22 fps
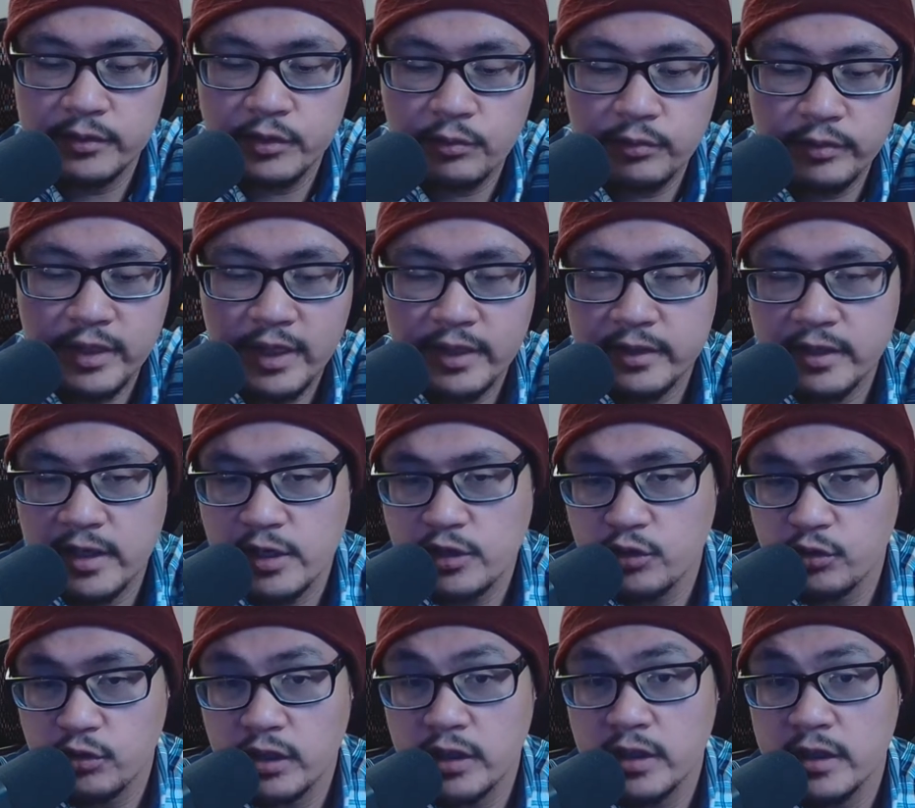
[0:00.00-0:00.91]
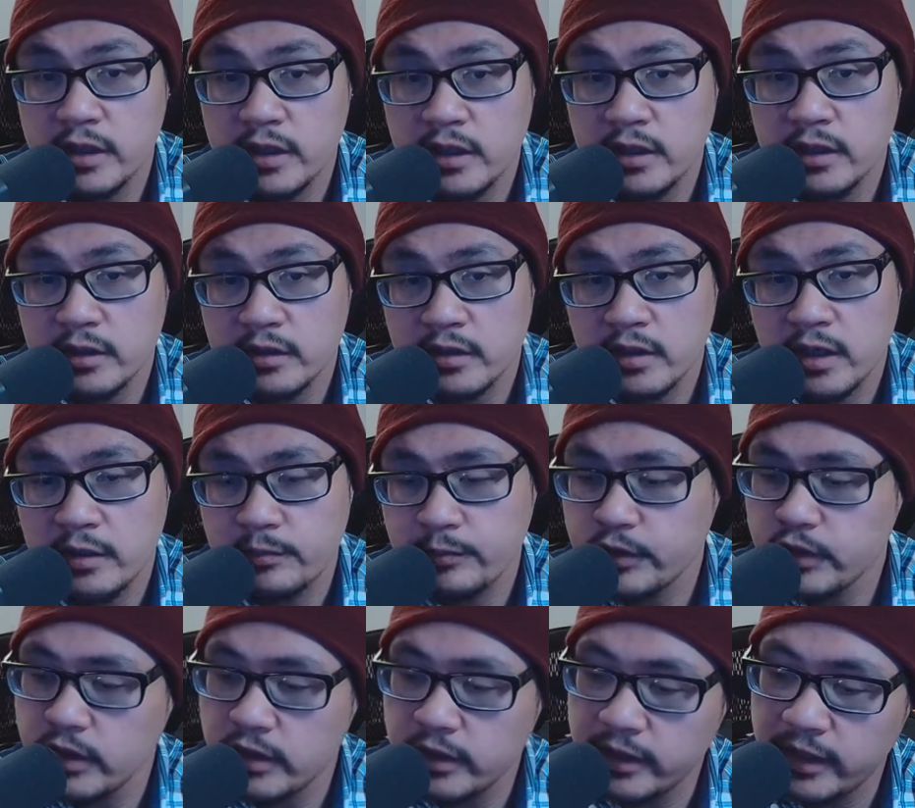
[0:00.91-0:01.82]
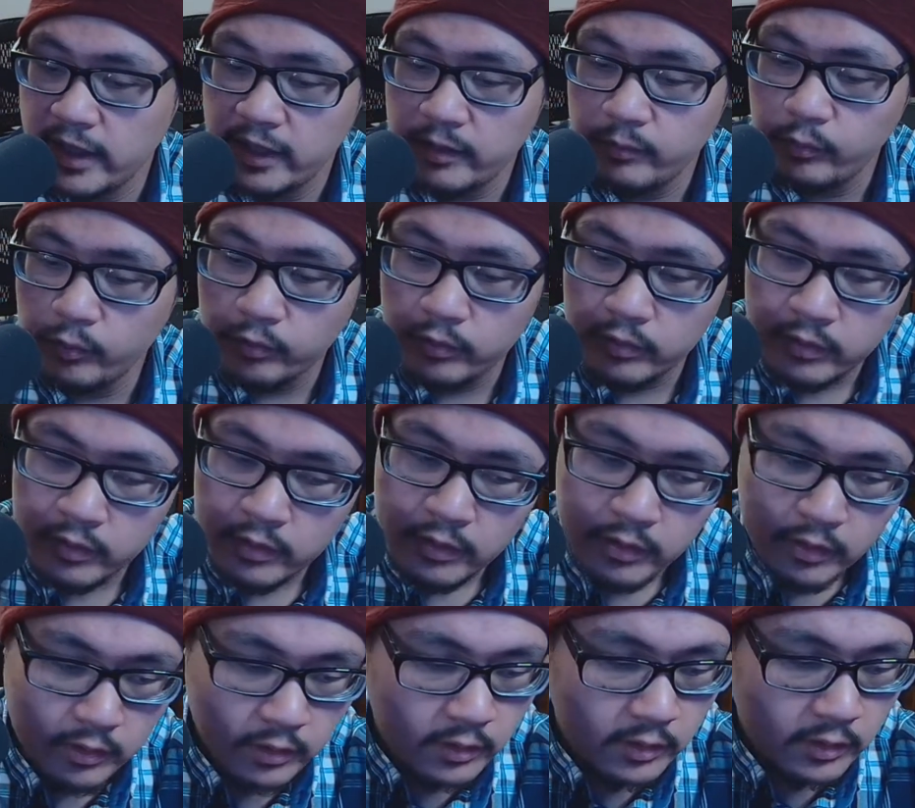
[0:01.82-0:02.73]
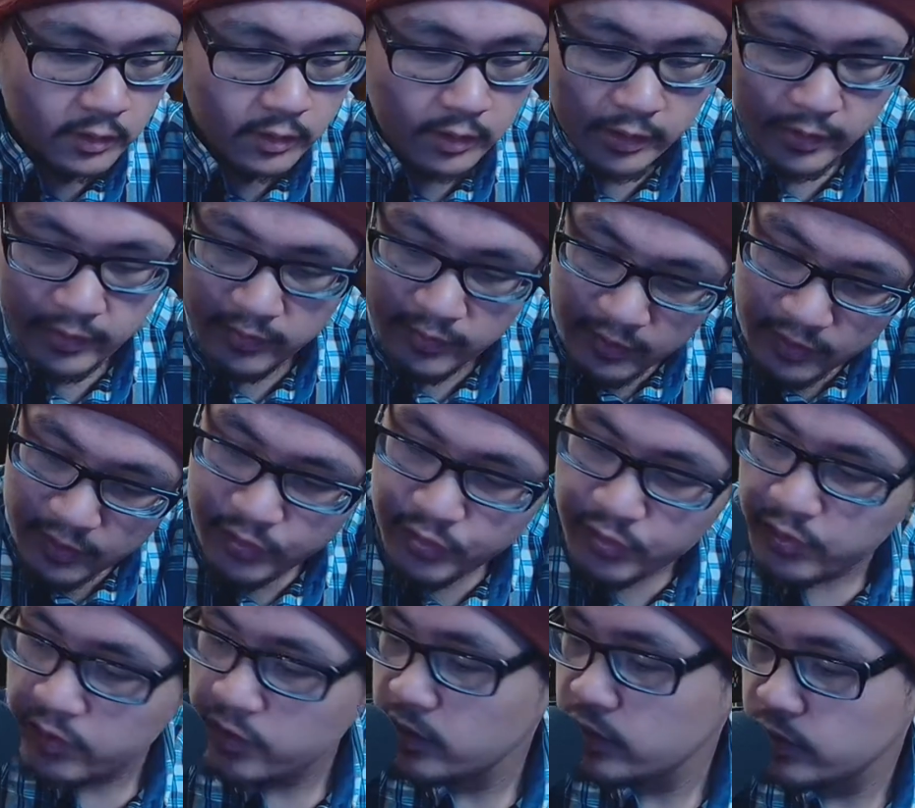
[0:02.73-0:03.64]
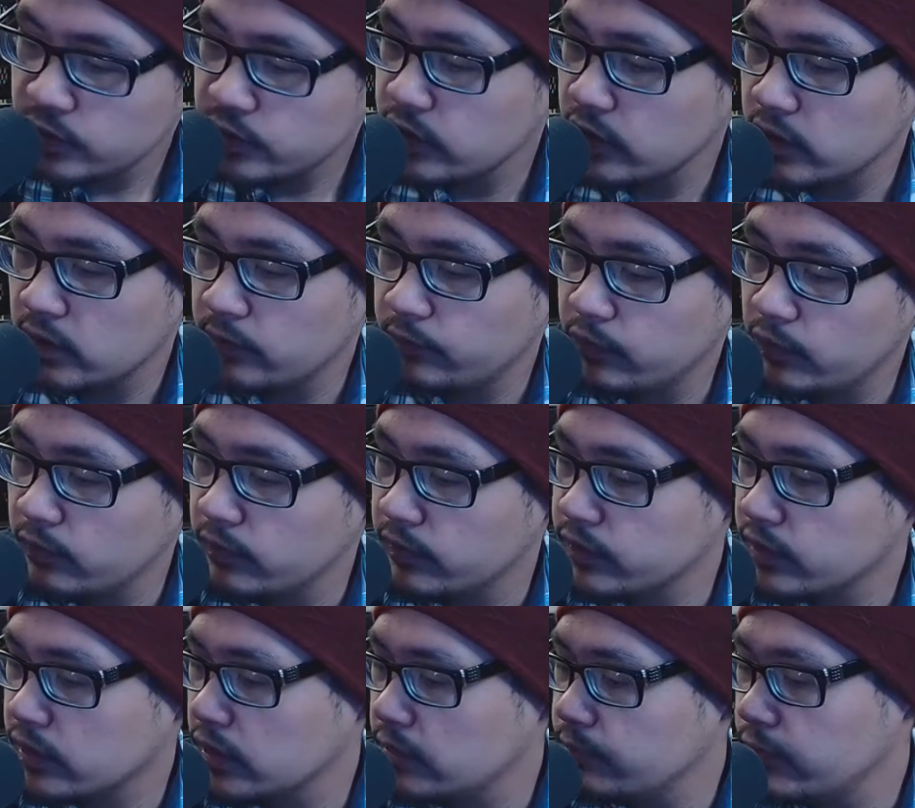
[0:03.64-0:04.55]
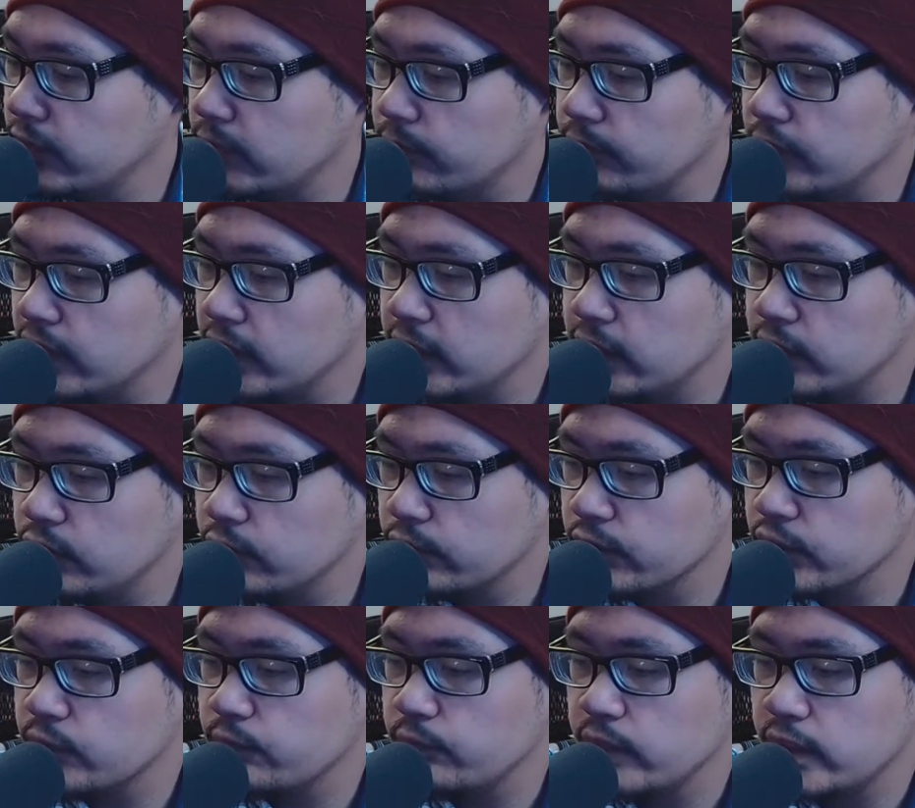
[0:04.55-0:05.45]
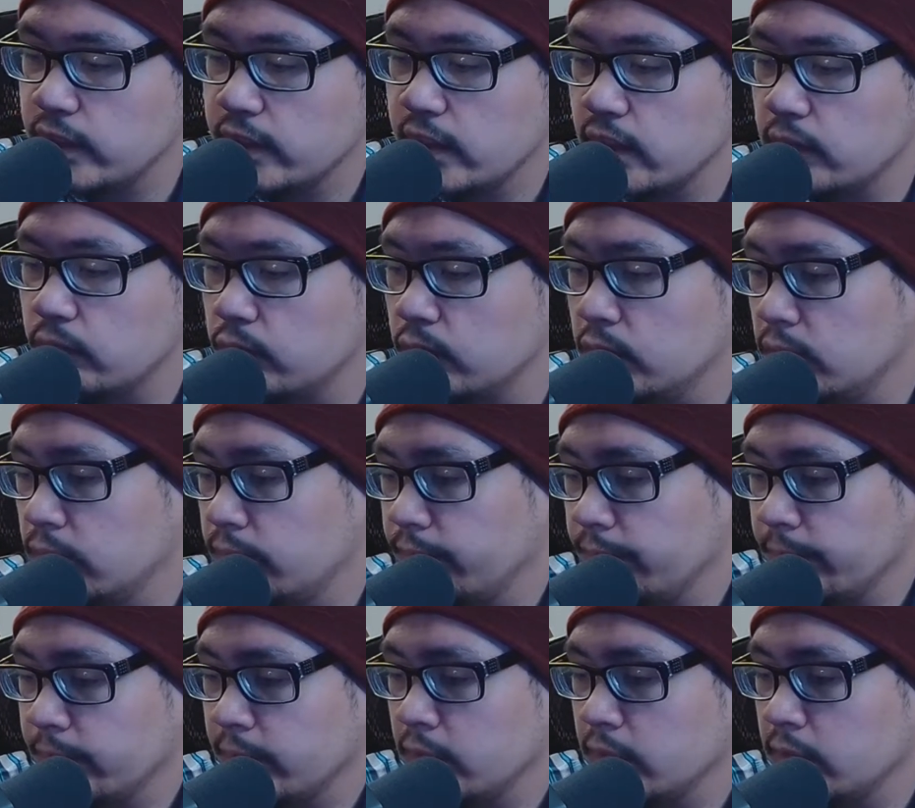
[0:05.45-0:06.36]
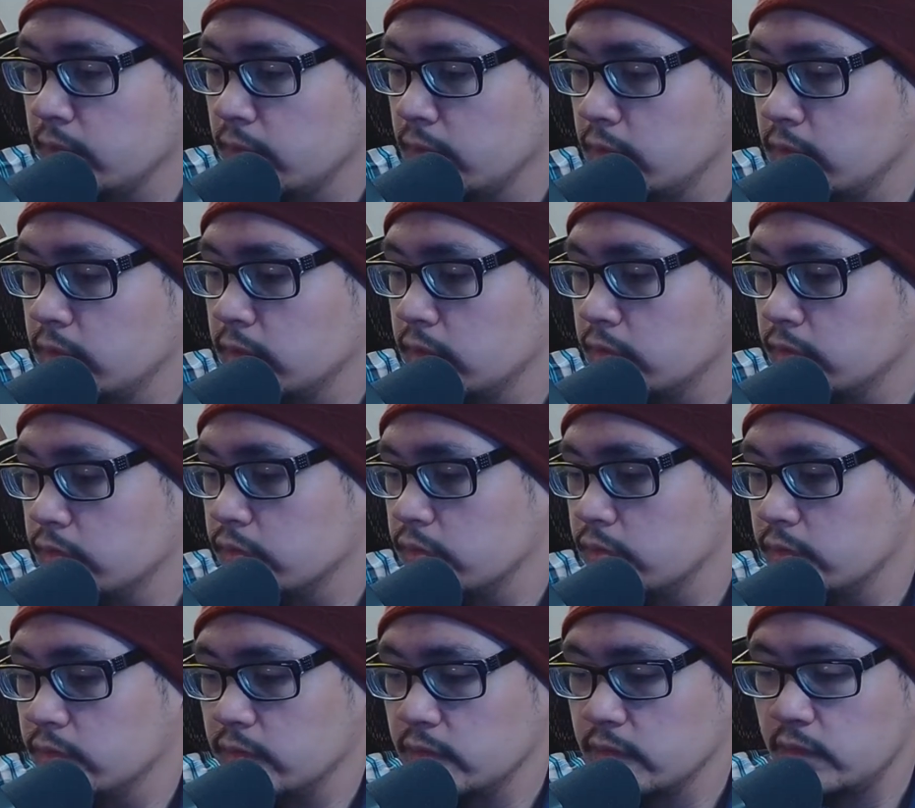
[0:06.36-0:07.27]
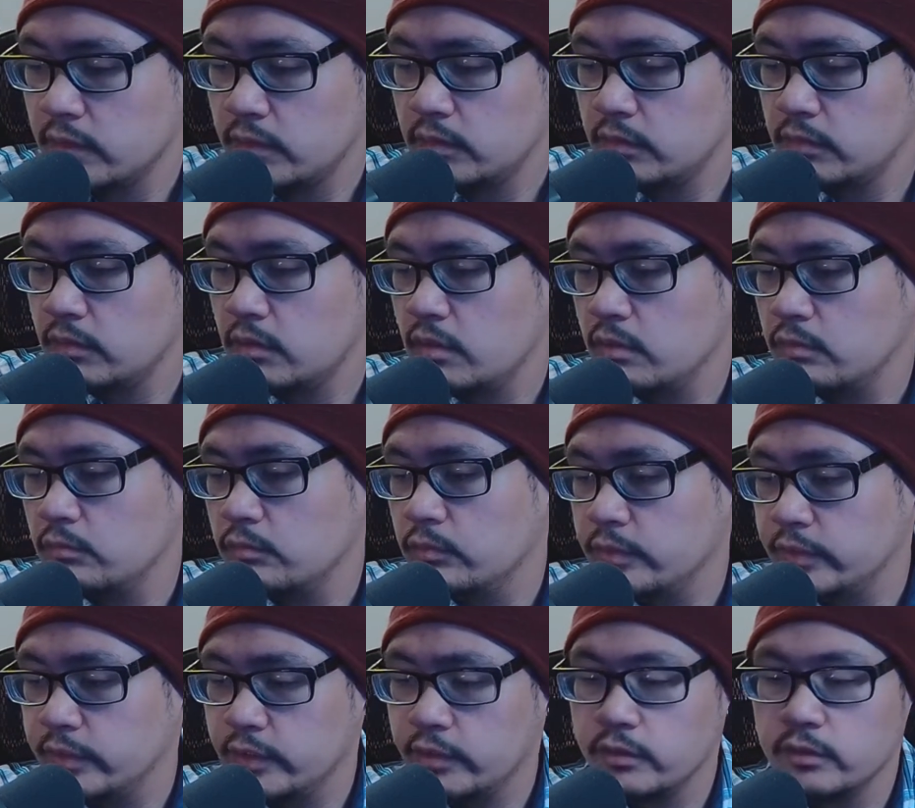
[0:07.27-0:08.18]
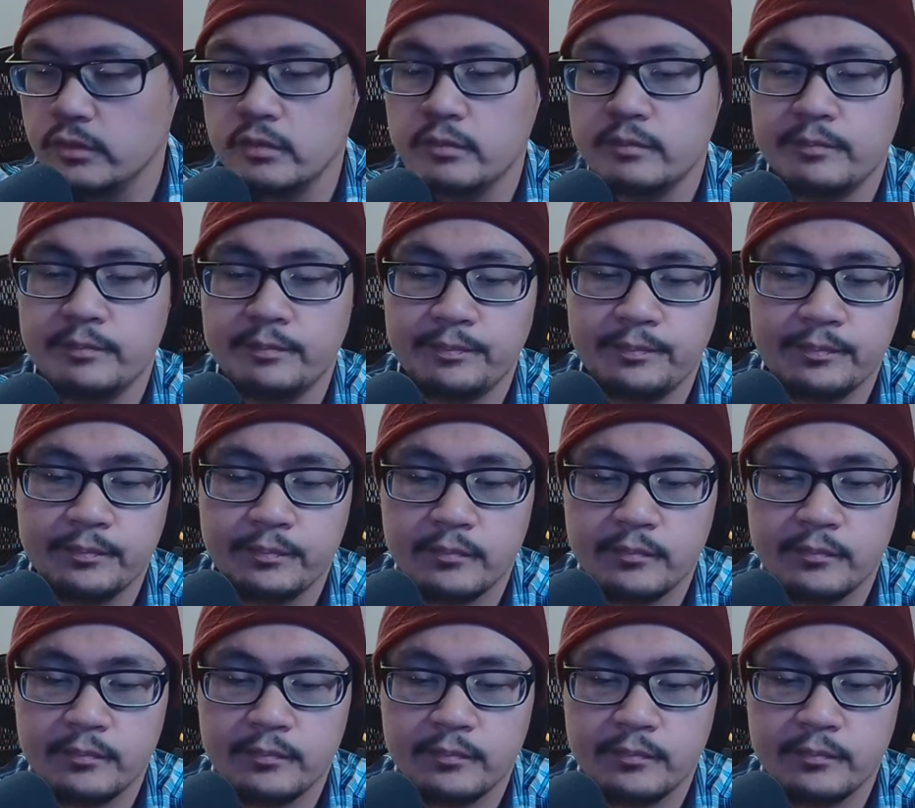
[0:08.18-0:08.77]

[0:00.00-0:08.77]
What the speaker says: So in that case, you're going to need a Type-C cable. In this setup, though, it's going to be a mini USB cable. Got a long one here.